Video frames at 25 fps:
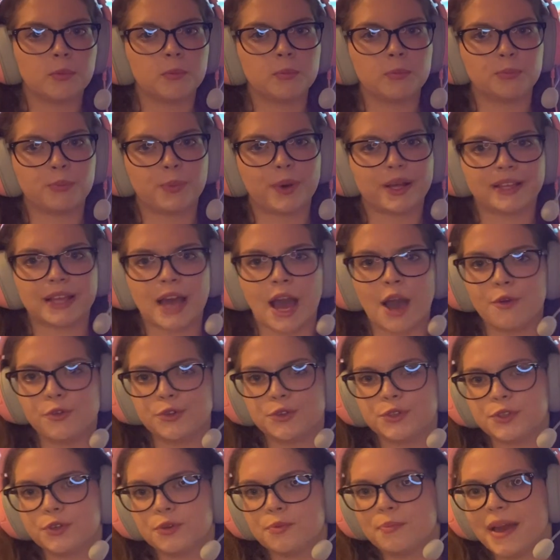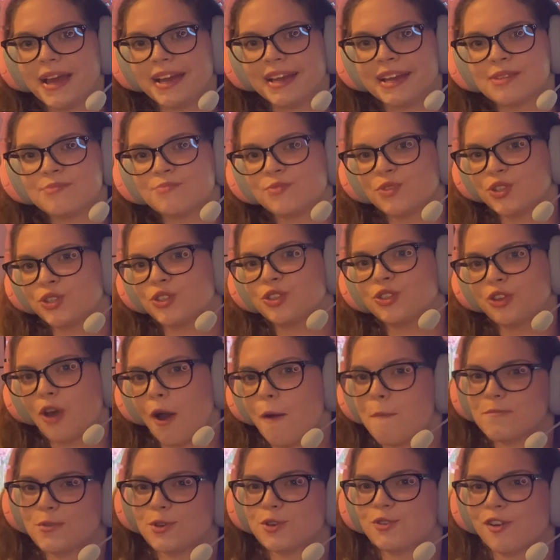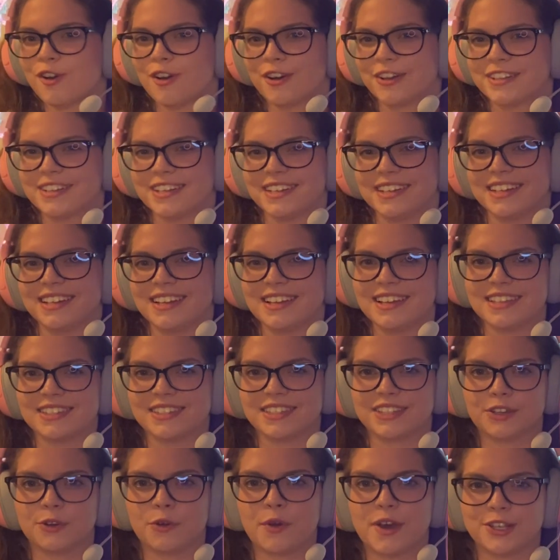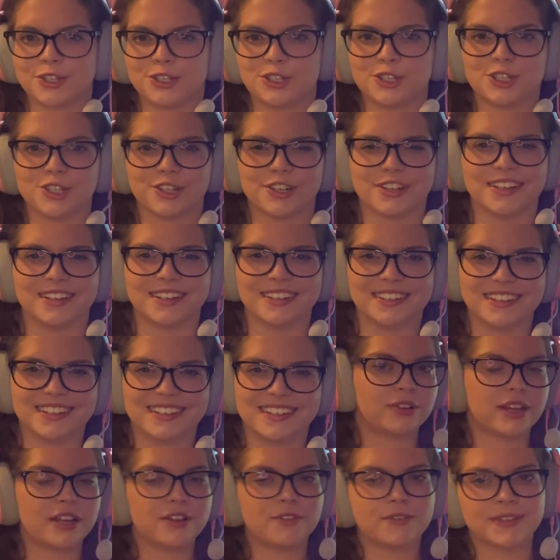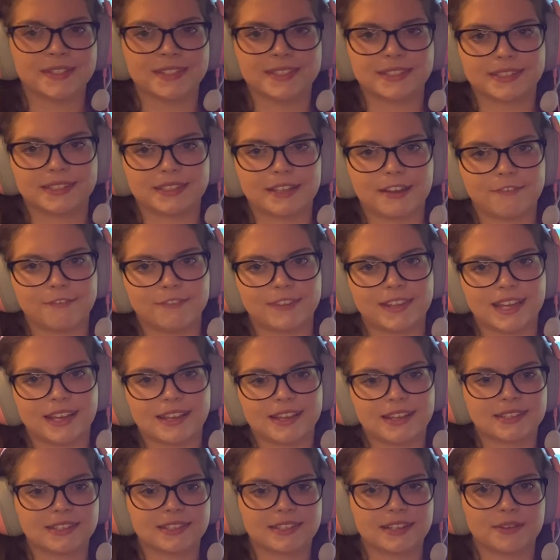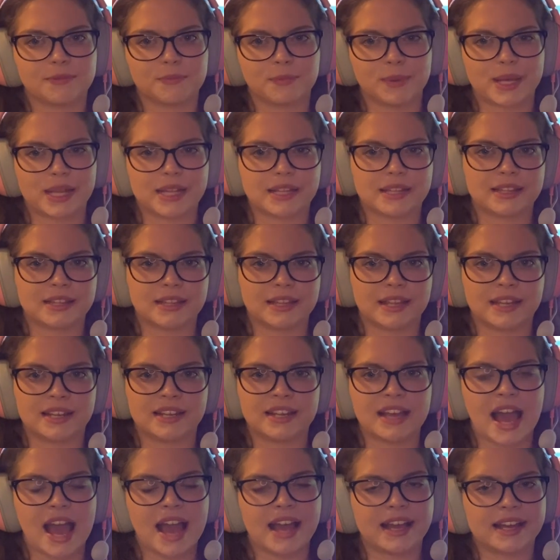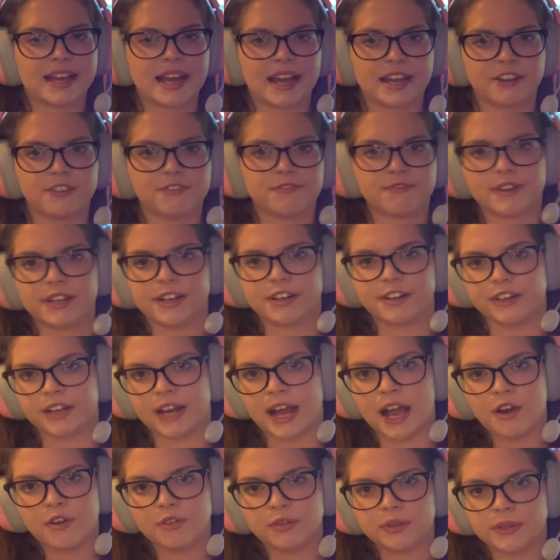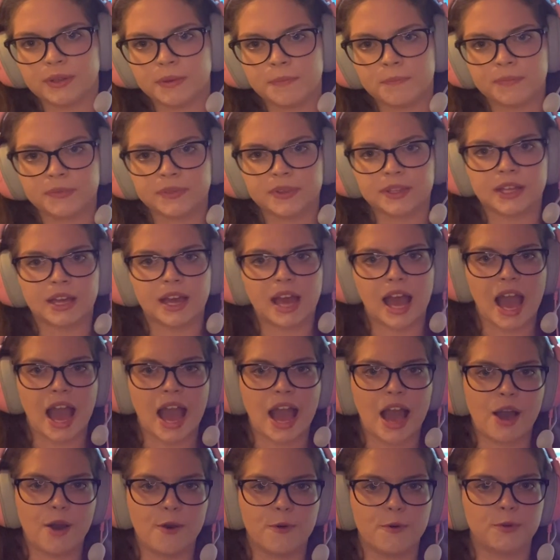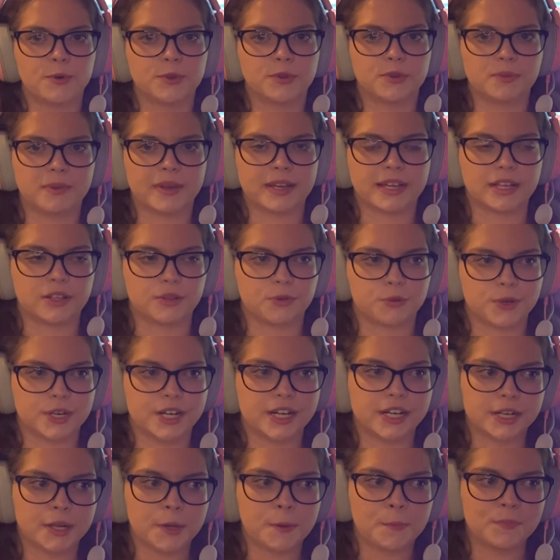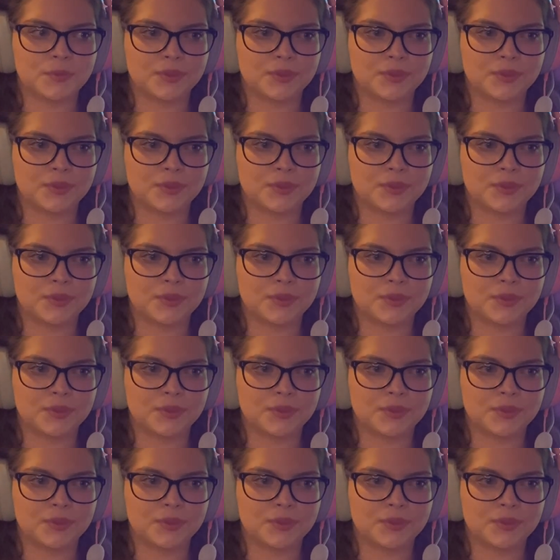but how do you make him stop trotting is a question. That was a tough task, but then I kind of figured out how to make it work.